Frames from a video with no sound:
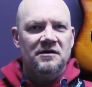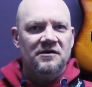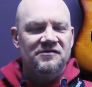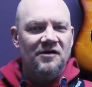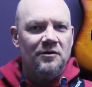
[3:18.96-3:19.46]

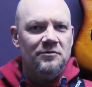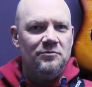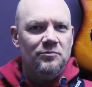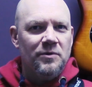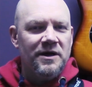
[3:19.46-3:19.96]
So
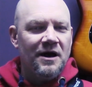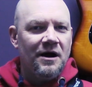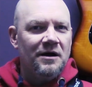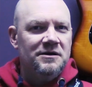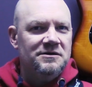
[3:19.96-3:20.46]
we
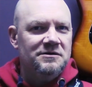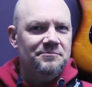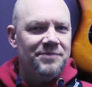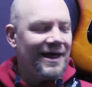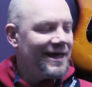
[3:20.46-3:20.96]
are
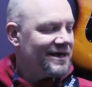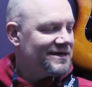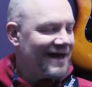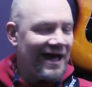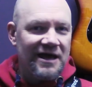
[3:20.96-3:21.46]
playing
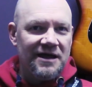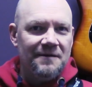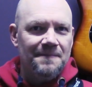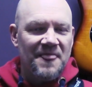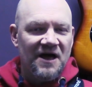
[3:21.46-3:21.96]
in A
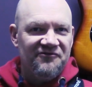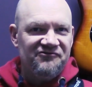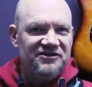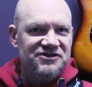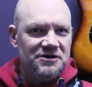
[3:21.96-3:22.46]

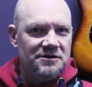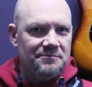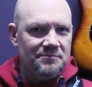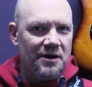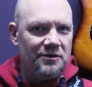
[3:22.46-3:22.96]
Phrygian
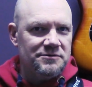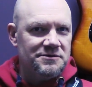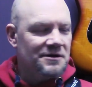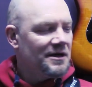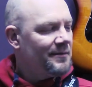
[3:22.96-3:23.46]
mode
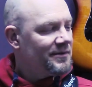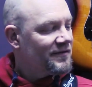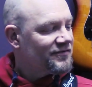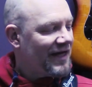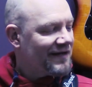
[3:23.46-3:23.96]

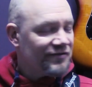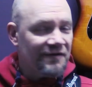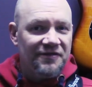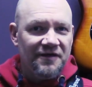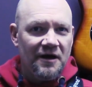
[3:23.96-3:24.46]
because that is the
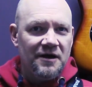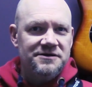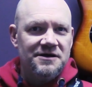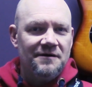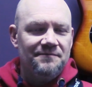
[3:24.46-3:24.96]

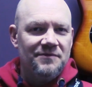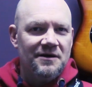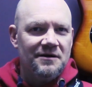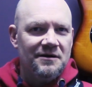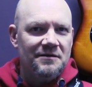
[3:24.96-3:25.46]
third
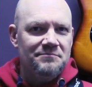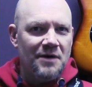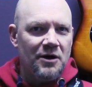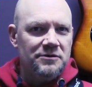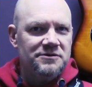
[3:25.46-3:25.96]

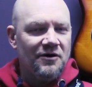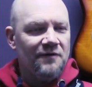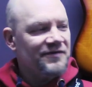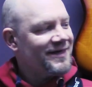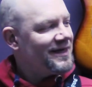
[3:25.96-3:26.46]
mode
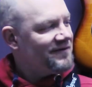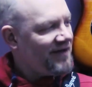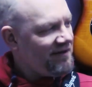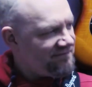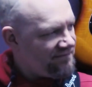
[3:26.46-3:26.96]
of the key of
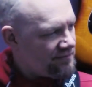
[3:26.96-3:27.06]
F.